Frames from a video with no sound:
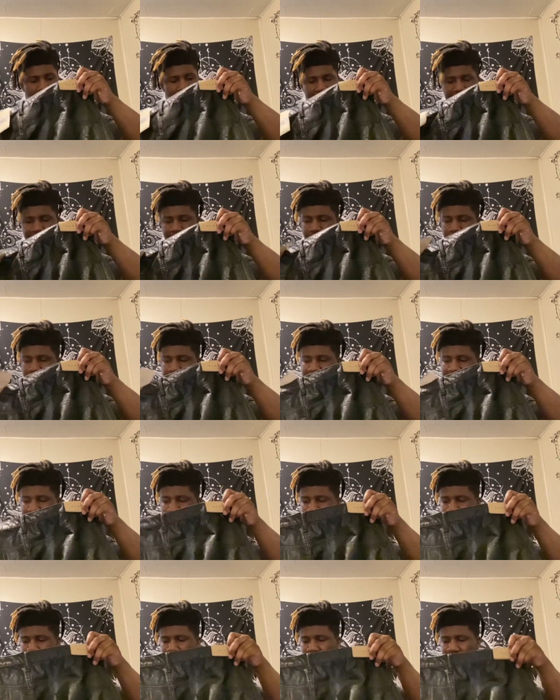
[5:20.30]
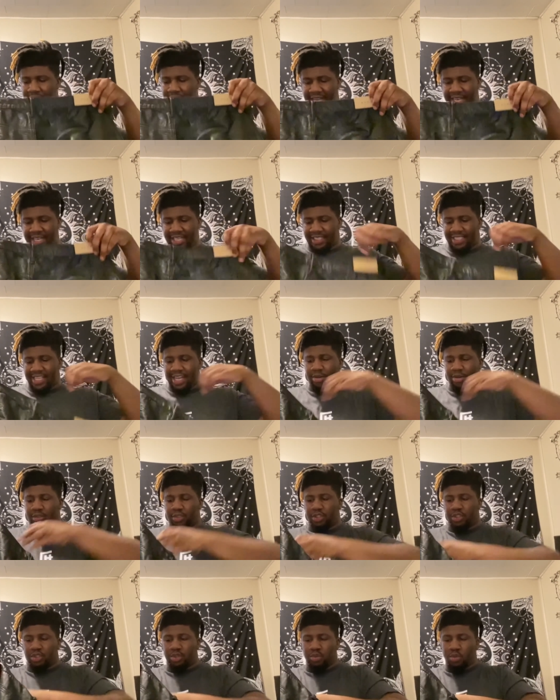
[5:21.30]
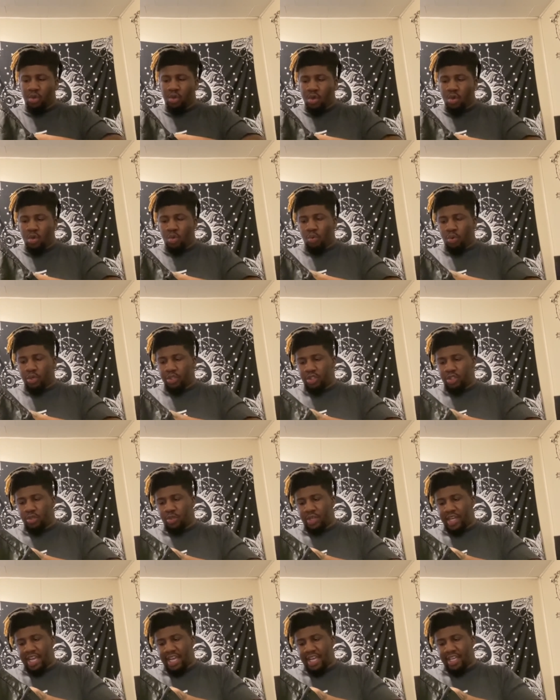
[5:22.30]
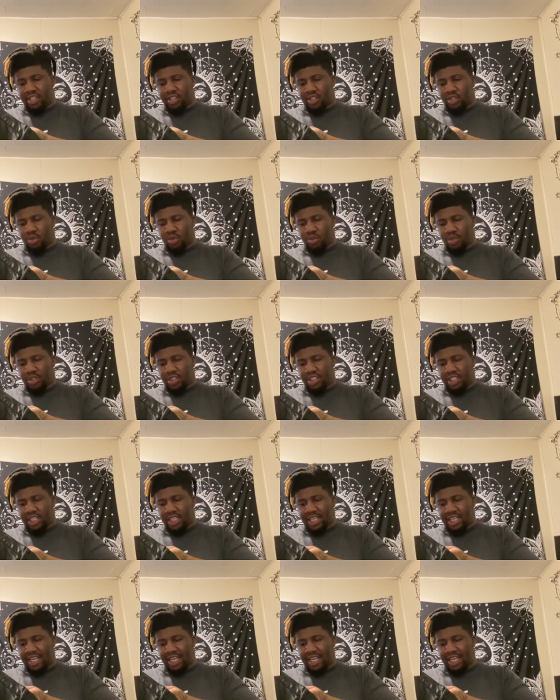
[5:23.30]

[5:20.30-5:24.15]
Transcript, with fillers: it will tell you, like, it tells you what you can't do and shit.